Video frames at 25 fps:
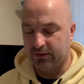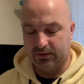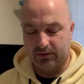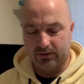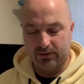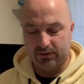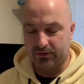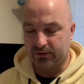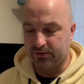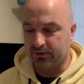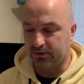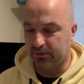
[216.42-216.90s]

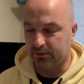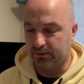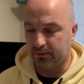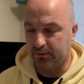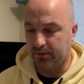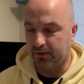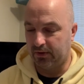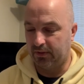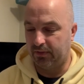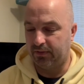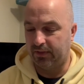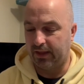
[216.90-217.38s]
So
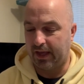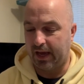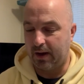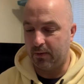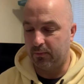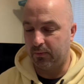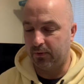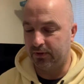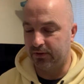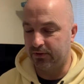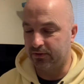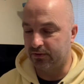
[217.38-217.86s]
that
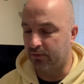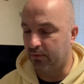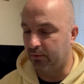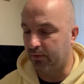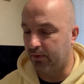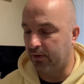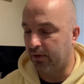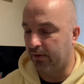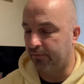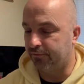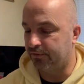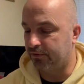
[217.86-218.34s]
one is going
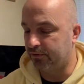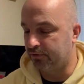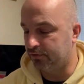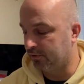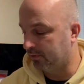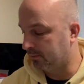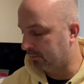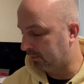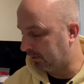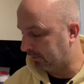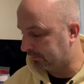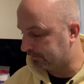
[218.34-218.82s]
off to
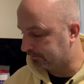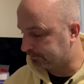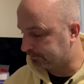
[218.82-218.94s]
Germany.